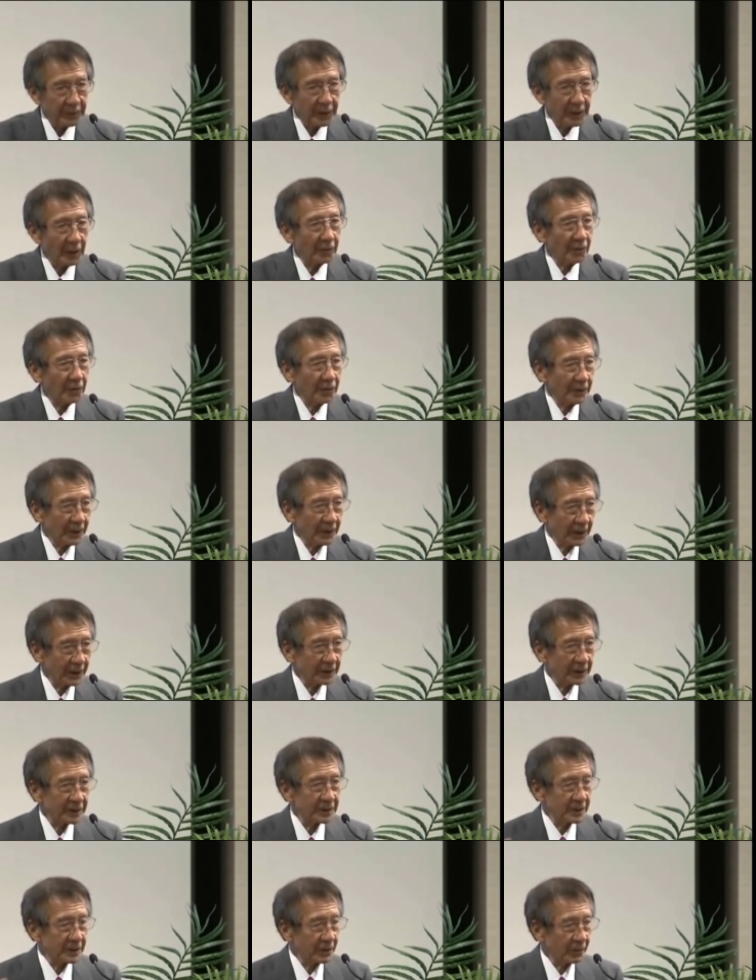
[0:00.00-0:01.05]
not only
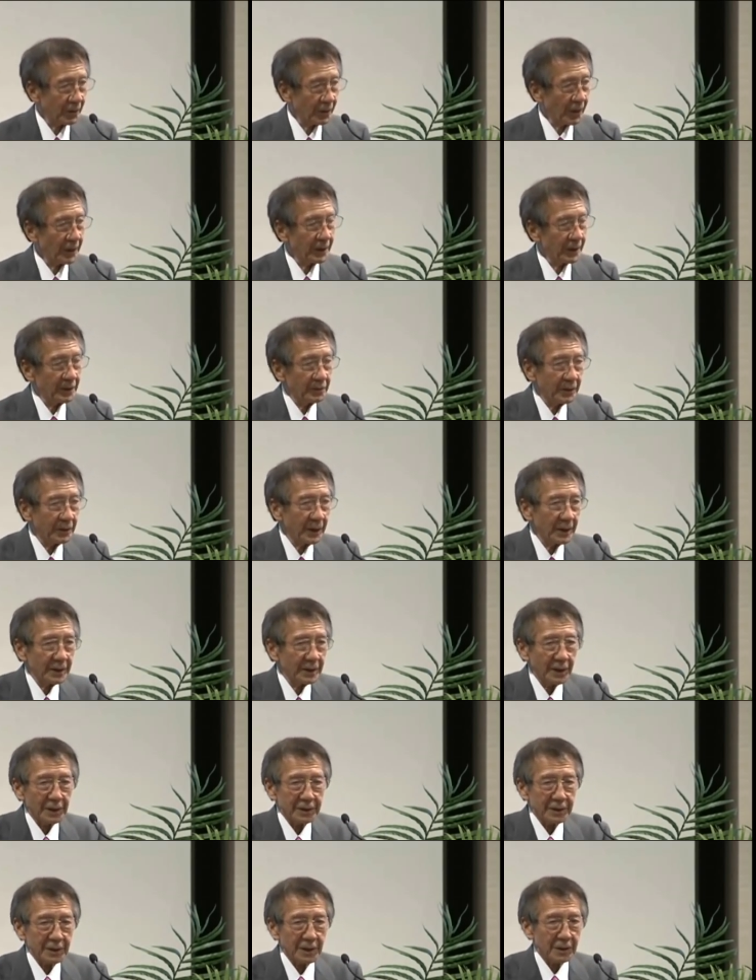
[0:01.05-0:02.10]
it's uni unique
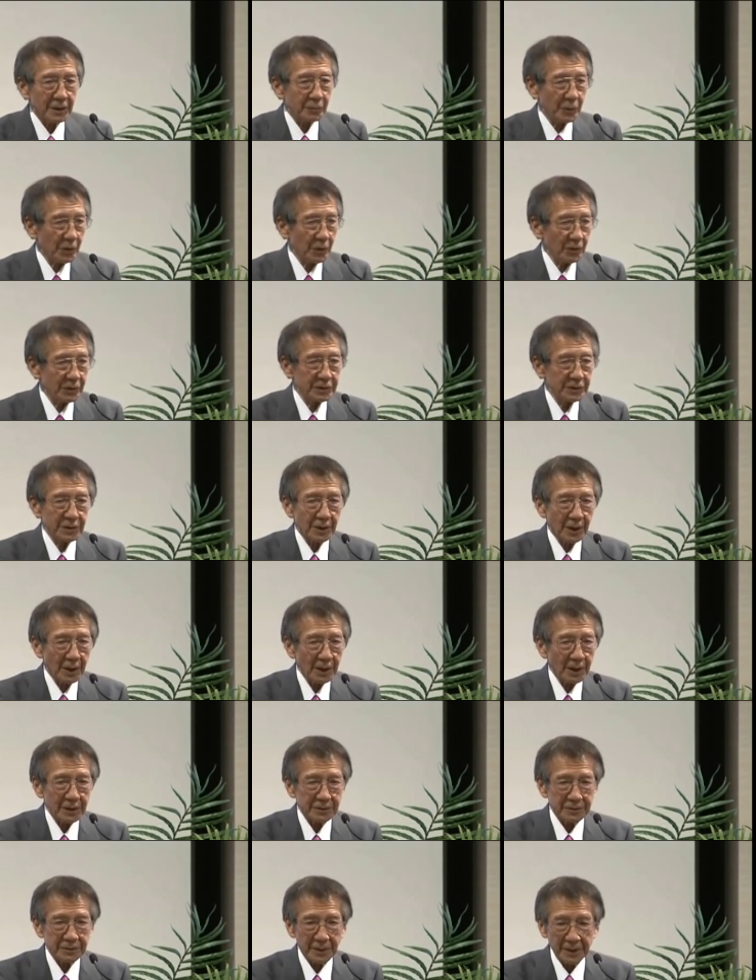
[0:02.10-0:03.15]
that it belongs to the
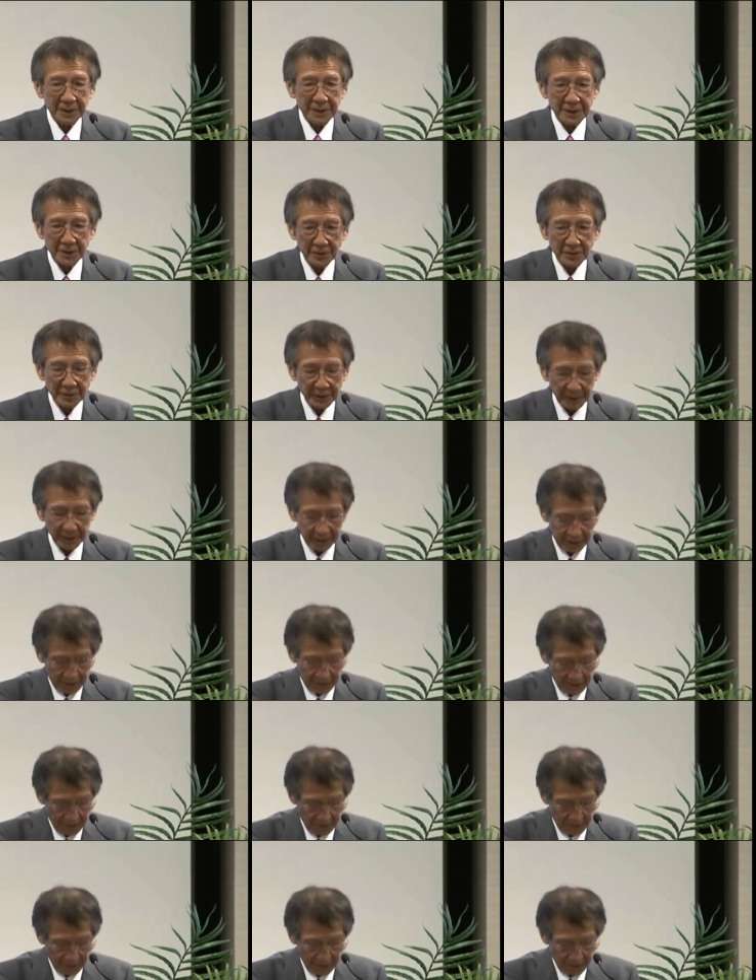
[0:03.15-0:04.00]
College of Engineering,